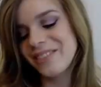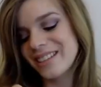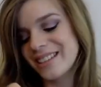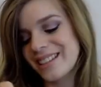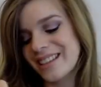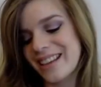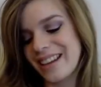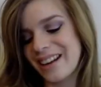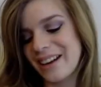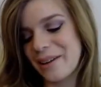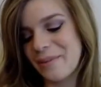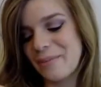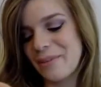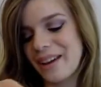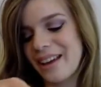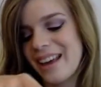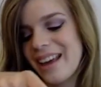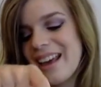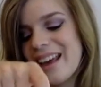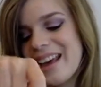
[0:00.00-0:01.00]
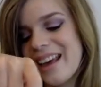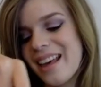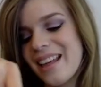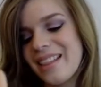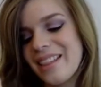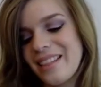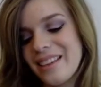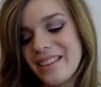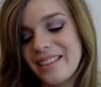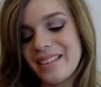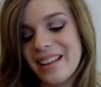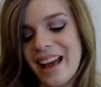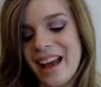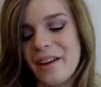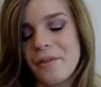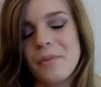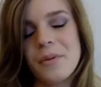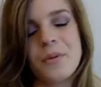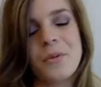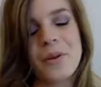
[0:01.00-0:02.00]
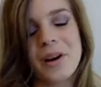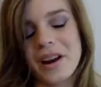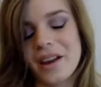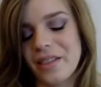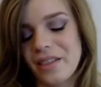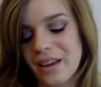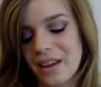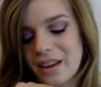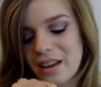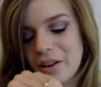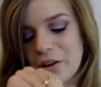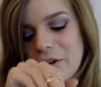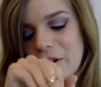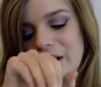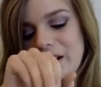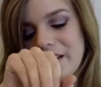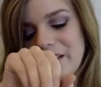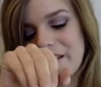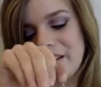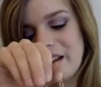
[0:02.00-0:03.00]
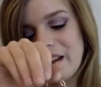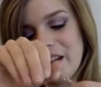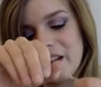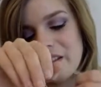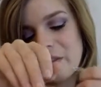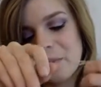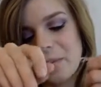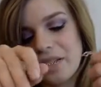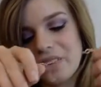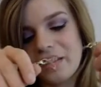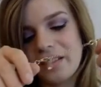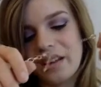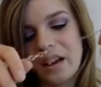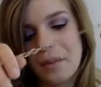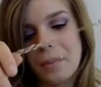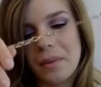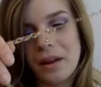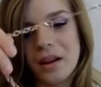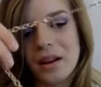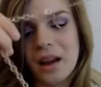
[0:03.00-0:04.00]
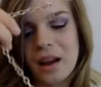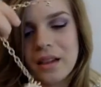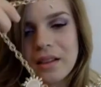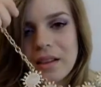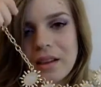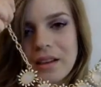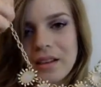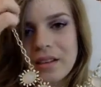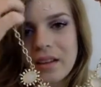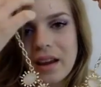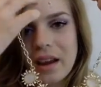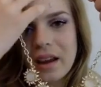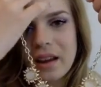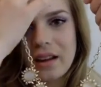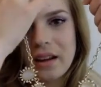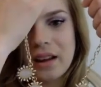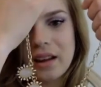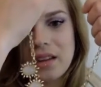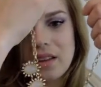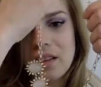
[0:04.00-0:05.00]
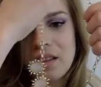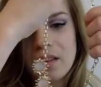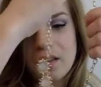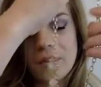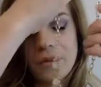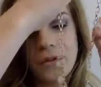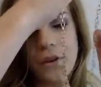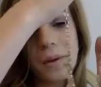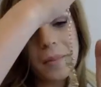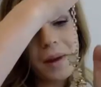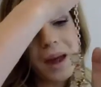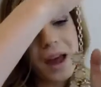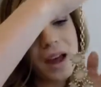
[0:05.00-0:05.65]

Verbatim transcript: I'm just kidding, but this I've been wearing like crazy. It's my statement necklace, and it's from